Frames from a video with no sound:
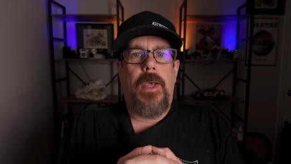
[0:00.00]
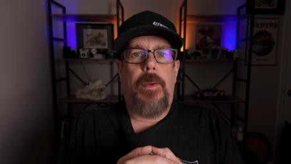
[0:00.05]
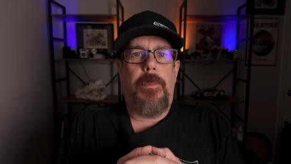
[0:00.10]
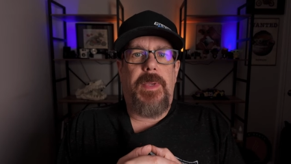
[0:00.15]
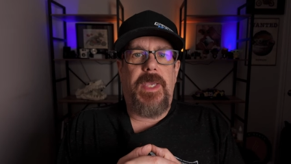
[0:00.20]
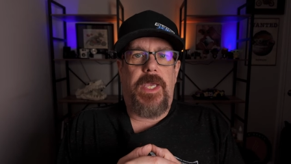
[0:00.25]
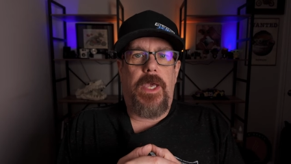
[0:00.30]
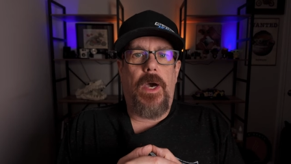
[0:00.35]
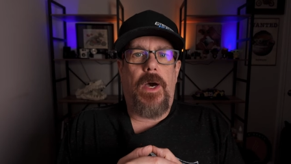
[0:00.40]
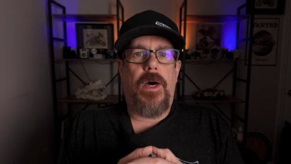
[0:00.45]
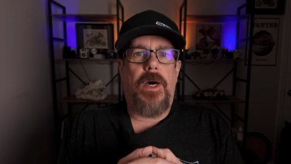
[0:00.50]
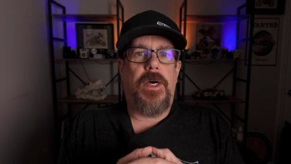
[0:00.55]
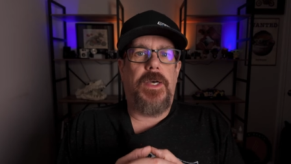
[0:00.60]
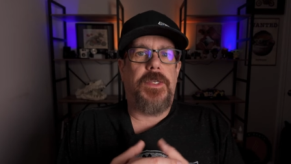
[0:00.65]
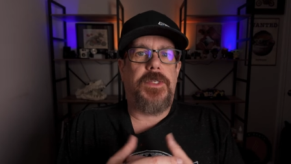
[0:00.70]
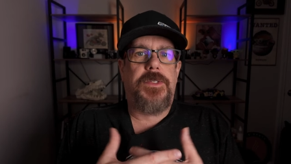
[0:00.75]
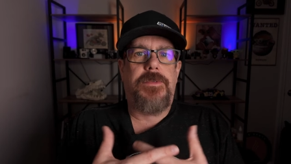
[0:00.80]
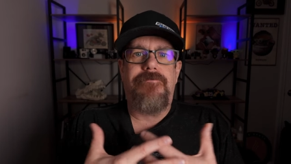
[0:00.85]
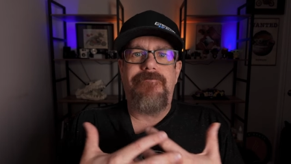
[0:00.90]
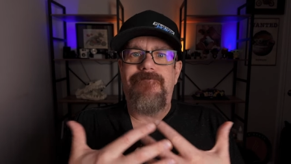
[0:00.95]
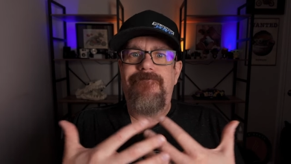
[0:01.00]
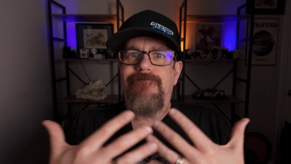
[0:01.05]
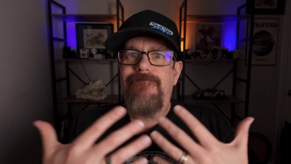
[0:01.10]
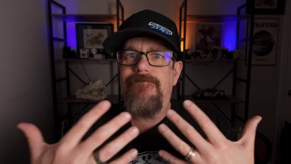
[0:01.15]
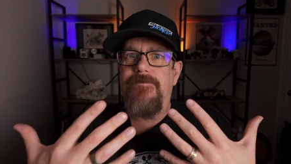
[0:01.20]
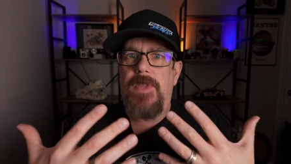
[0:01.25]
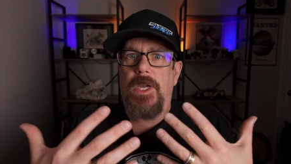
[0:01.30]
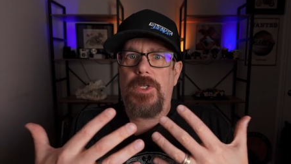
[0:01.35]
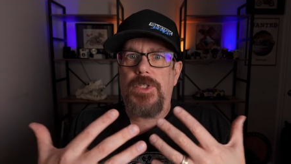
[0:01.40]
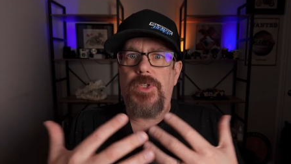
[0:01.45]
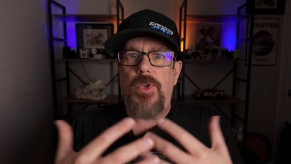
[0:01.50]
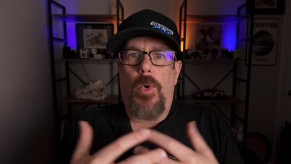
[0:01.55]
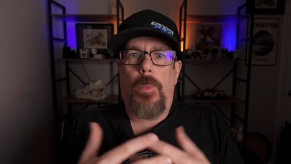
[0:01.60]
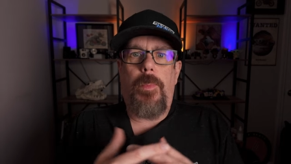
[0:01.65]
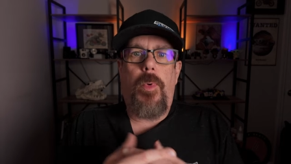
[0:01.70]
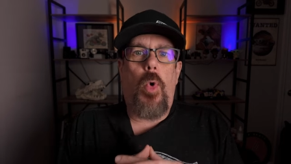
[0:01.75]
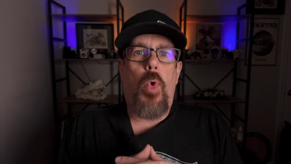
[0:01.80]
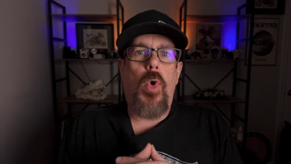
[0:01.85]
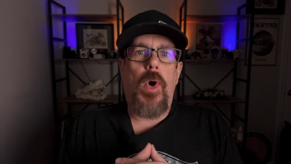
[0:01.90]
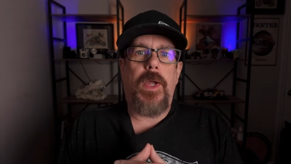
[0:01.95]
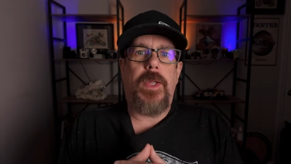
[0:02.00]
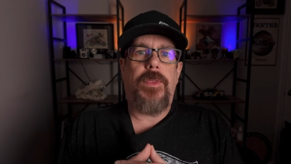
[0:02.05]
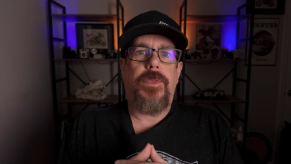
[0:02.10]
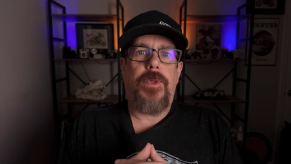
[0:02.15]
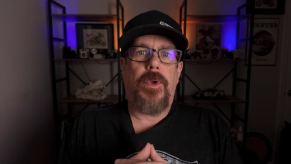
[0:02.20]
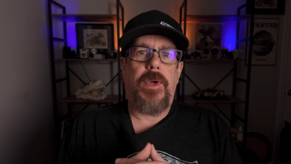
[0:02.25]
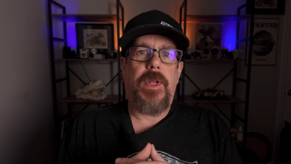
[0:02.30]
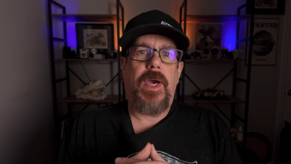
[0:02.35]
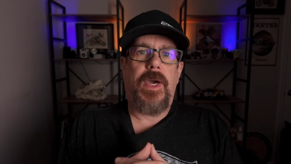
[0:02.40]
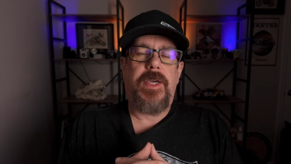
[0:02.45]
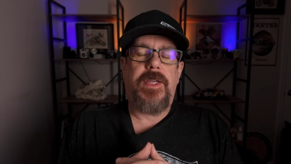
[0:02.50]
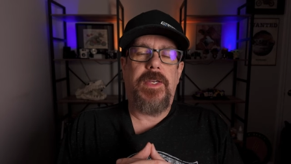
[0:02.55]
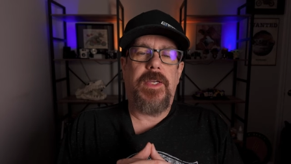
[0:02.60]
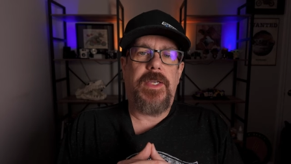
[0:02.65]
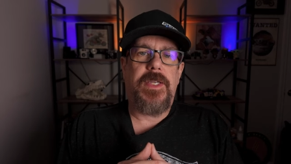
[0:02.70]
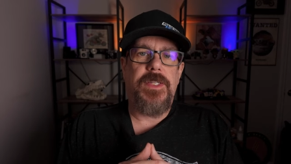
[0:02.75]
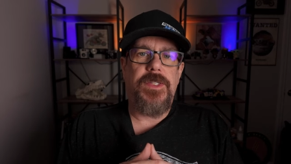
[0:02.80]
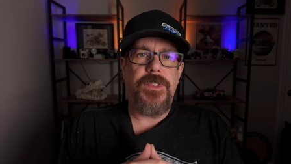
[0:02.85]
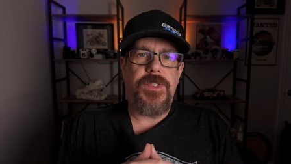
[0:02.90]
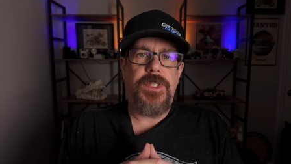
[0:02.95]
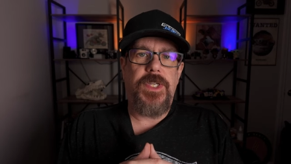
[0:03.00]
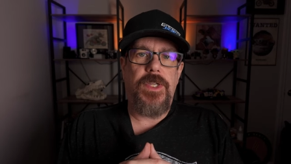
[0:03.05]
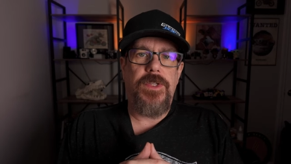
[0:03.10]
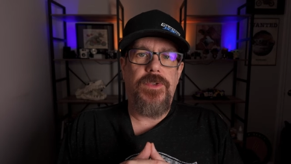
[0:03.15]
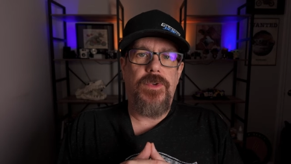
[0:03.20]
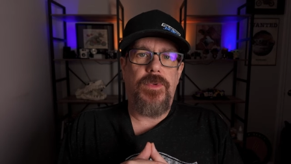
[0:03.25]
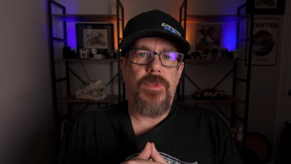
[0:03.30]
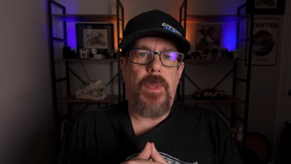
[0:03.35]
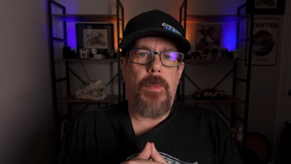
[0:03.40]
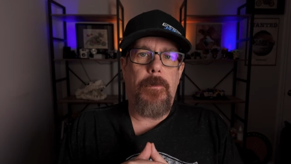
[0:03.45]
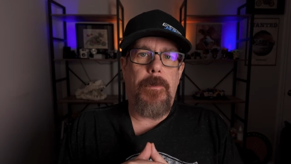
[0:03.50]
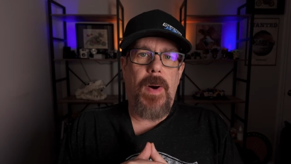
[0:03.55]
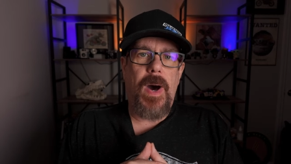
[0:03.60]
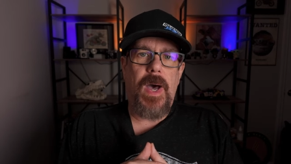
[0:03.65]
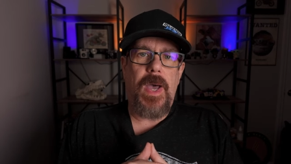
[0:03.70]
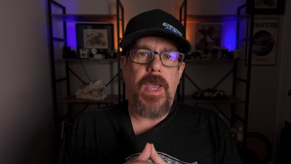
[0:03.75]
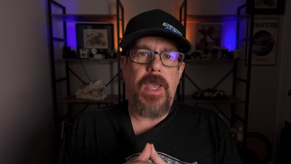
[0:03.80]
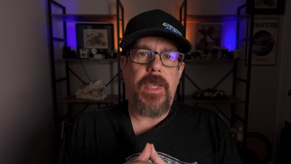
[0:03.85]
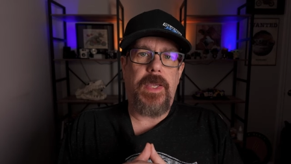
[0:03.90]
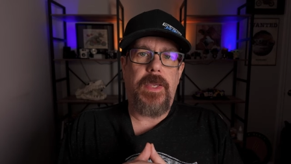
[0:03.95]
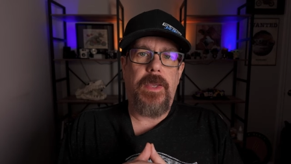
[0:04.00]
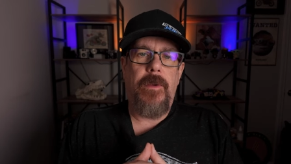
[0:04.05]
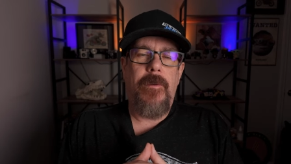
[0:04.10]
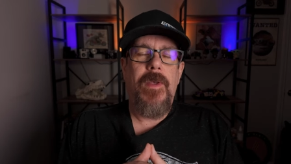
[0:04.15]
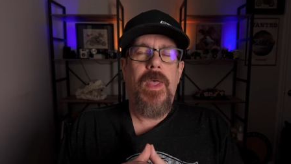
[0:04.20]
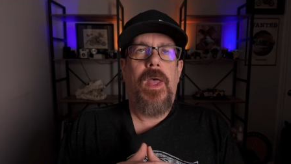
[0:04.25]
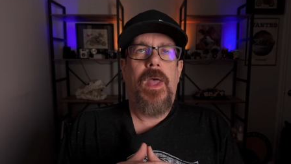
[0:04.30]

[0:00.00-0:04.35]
Because there's no point. They're not going to continue the bike.